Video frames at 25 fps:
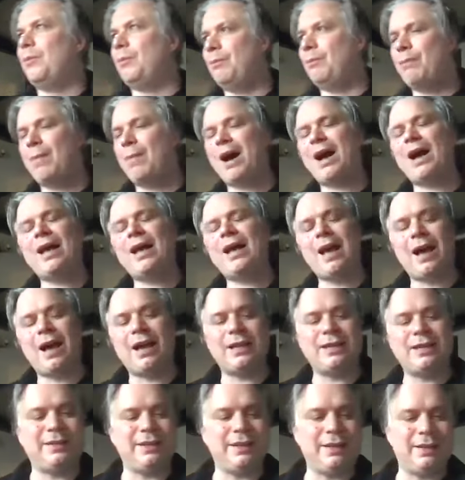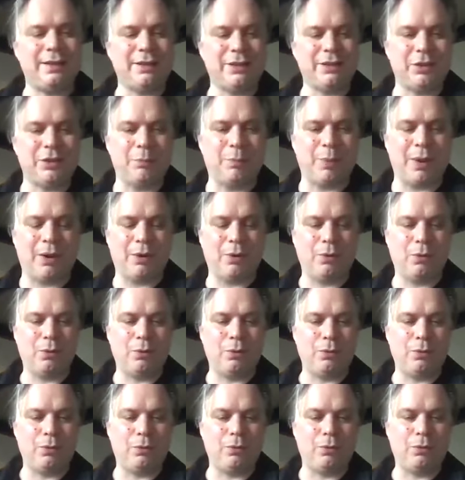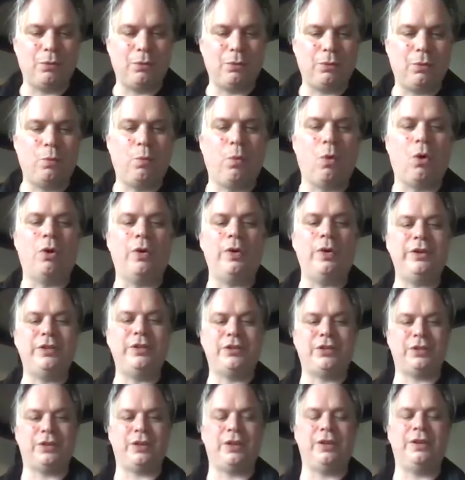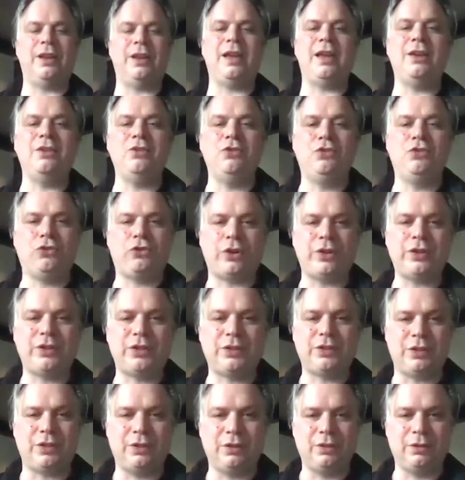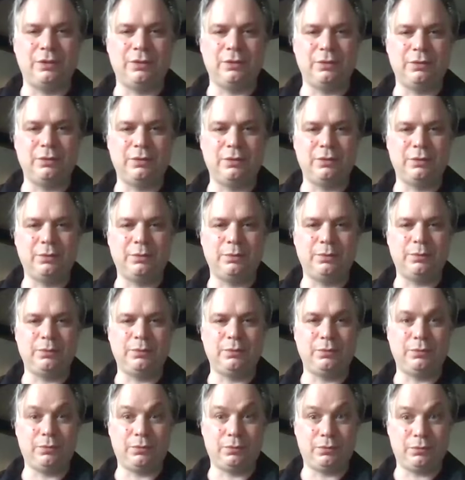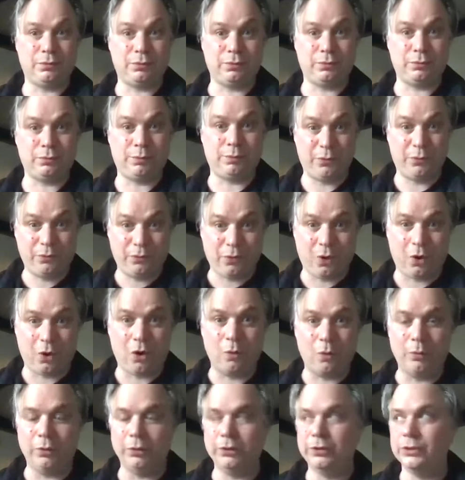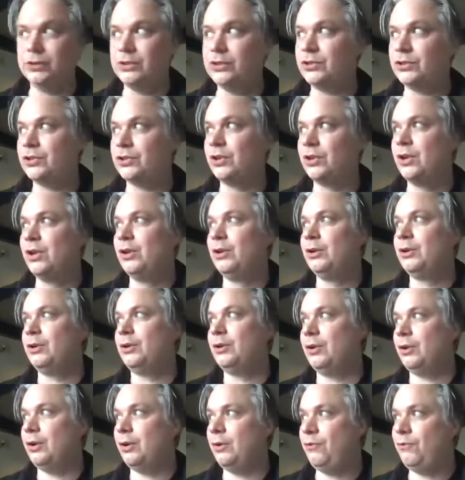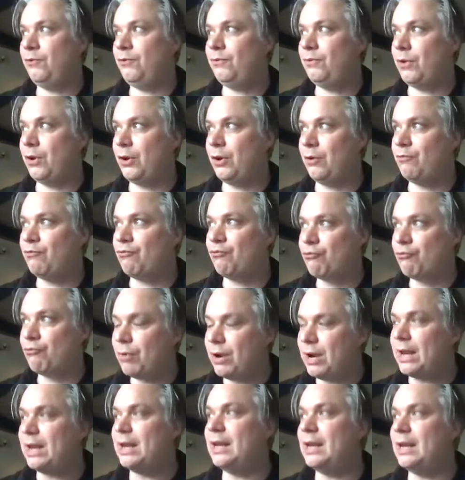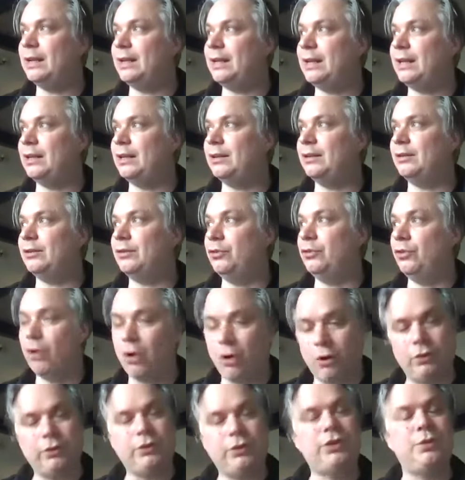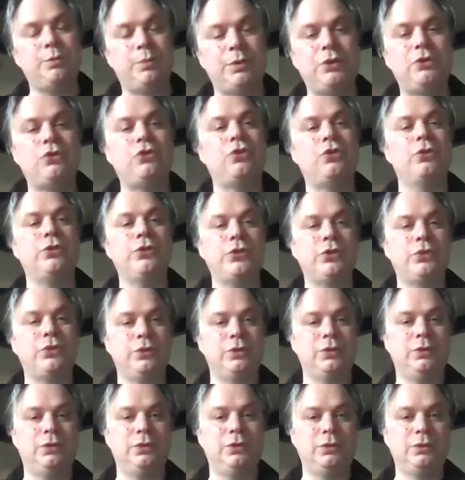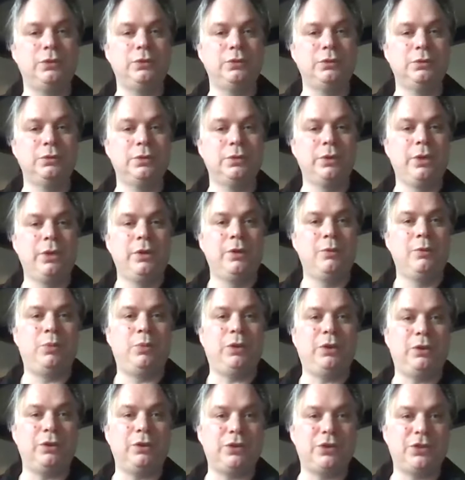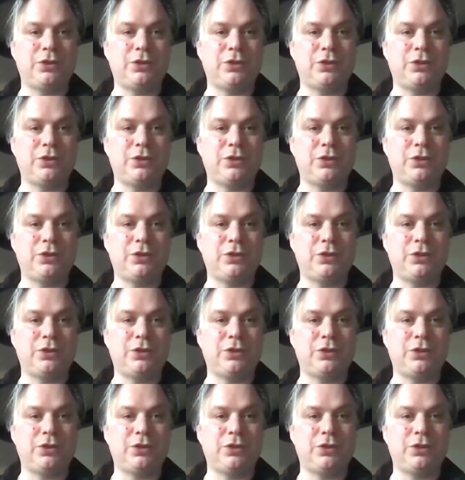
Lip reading: my ideas about what is an interesting performance are really not to be trusted. Because